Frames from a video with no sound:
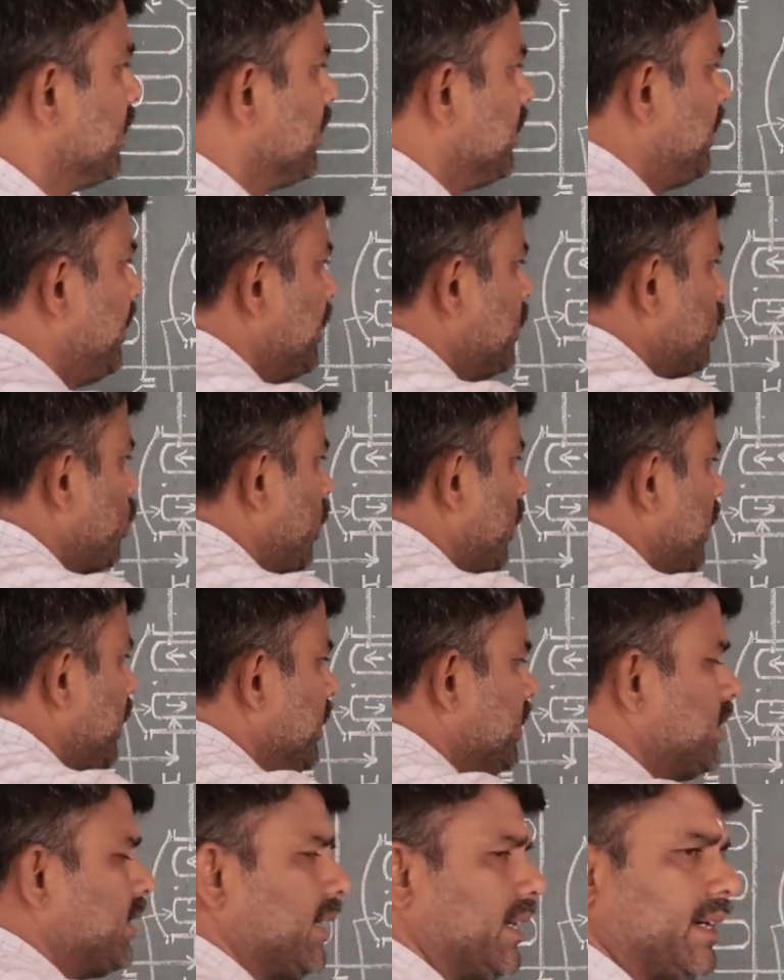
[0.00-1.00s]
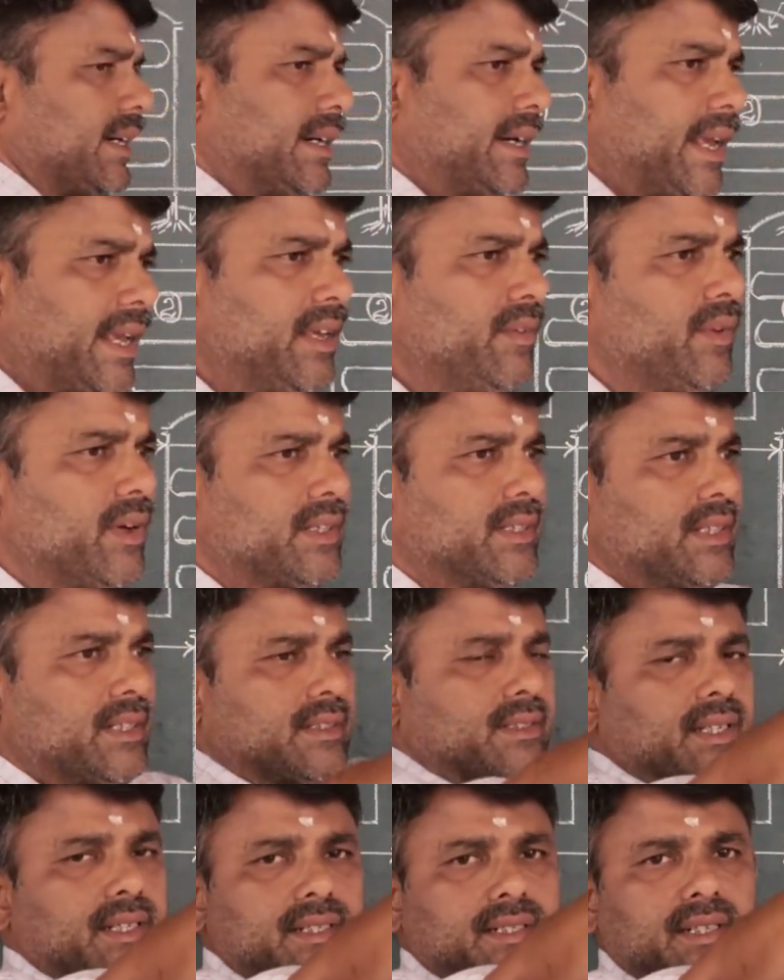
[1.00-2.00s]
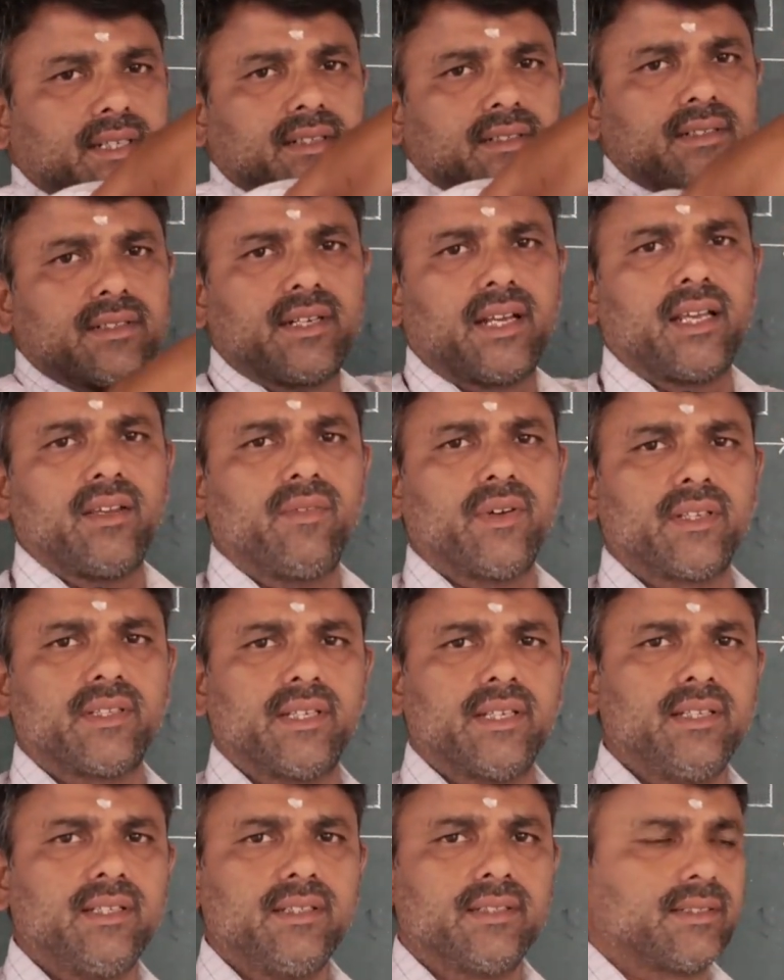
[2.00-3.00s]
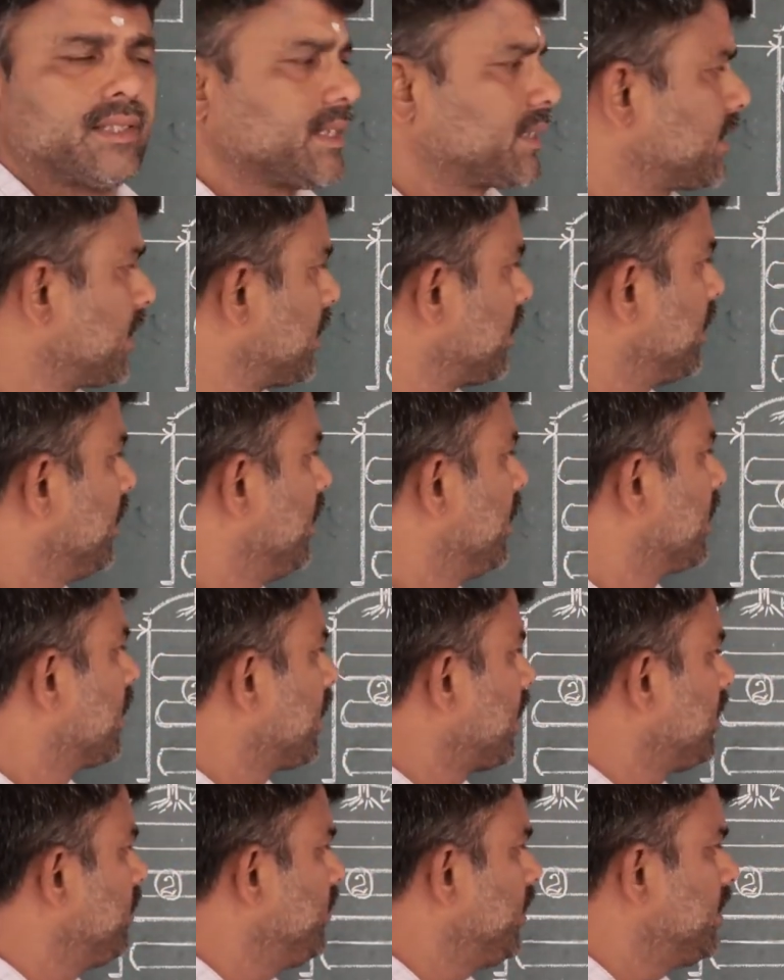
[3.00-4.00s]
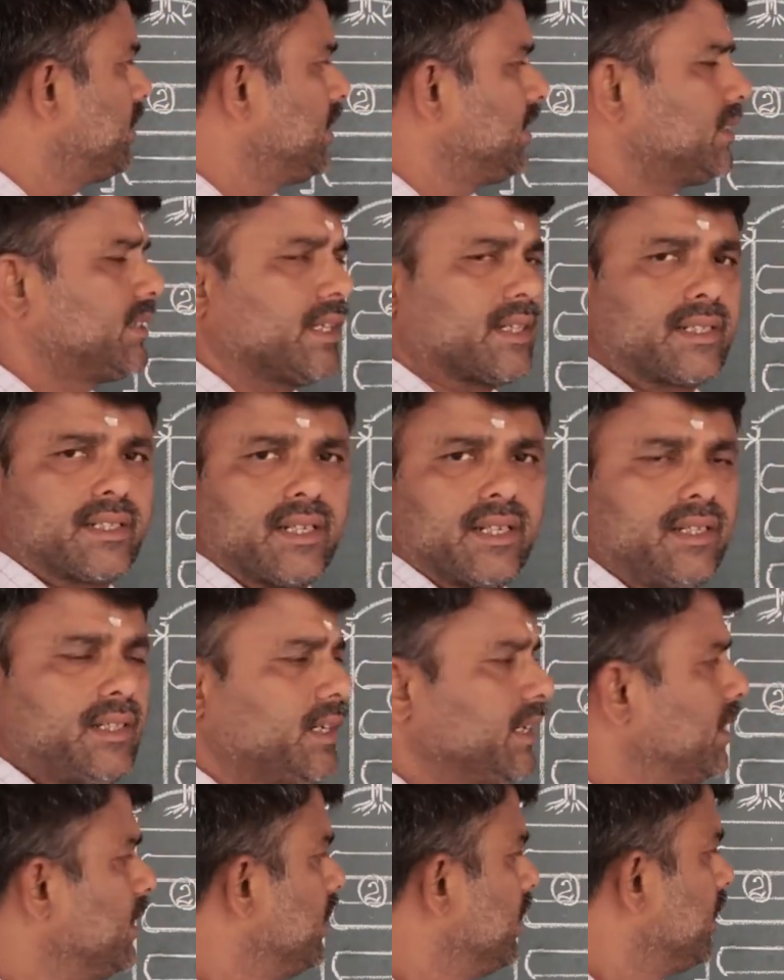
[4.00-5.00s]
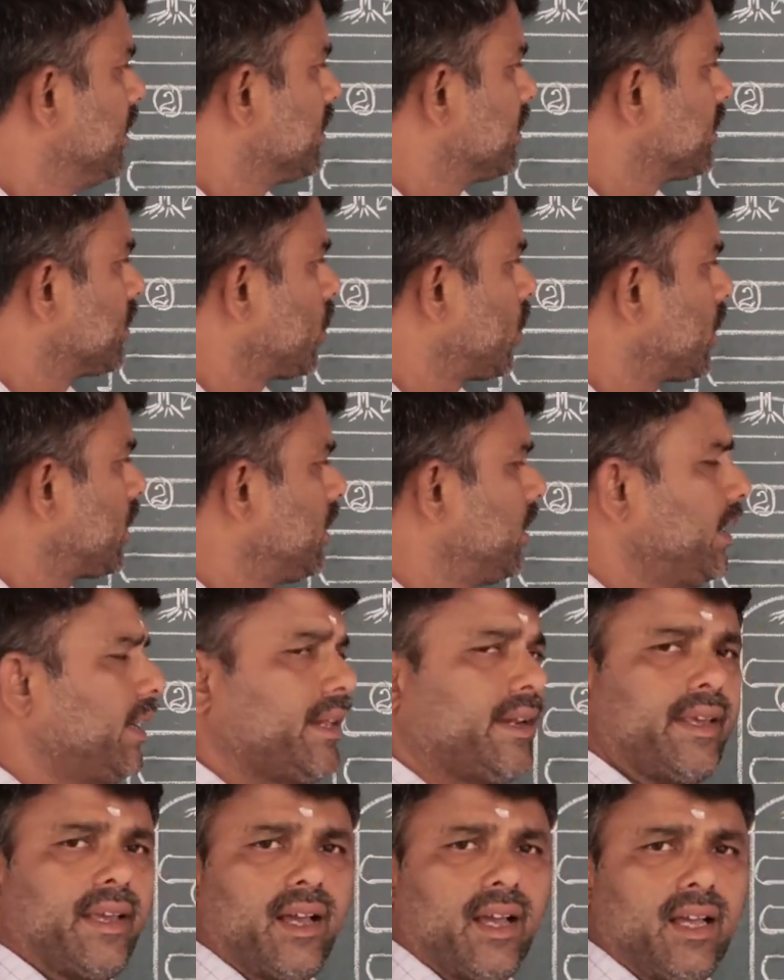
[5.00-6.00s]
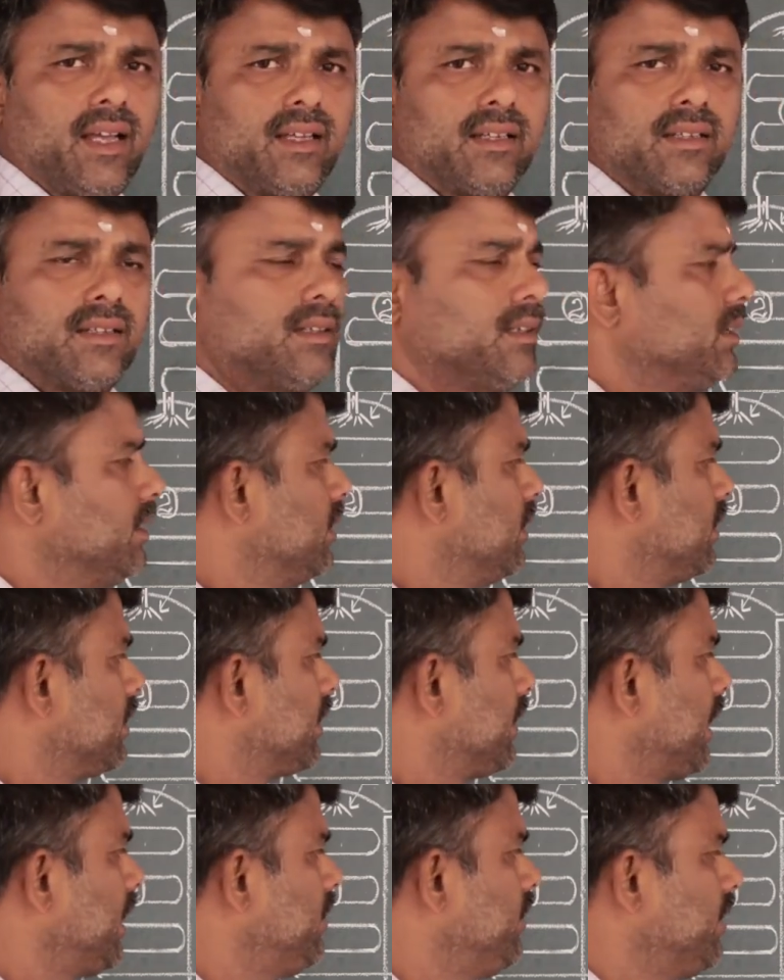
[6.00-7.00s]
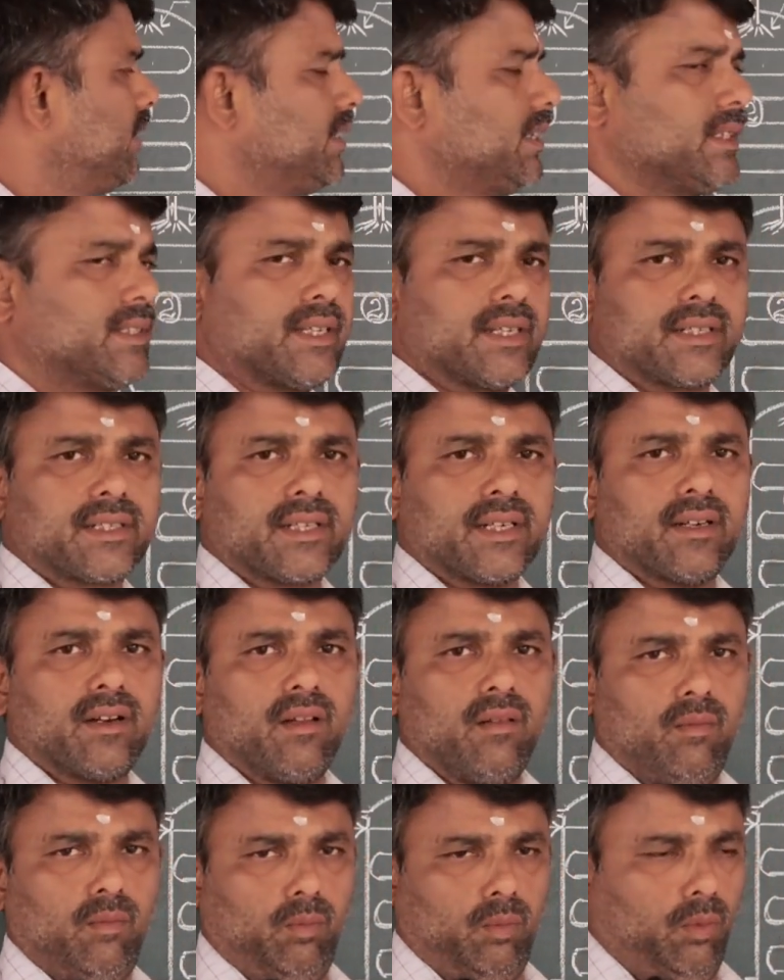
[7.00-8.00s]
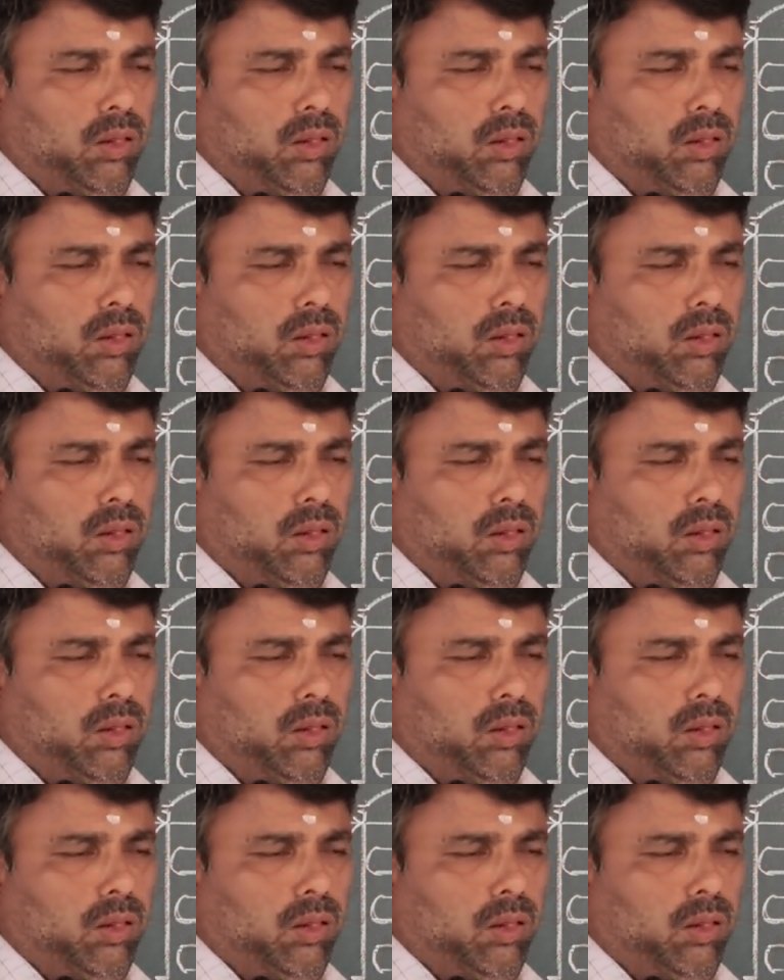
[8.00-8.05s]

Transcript: This one is divergent section. Divergent section. Convergent section, throttle area, divergent section.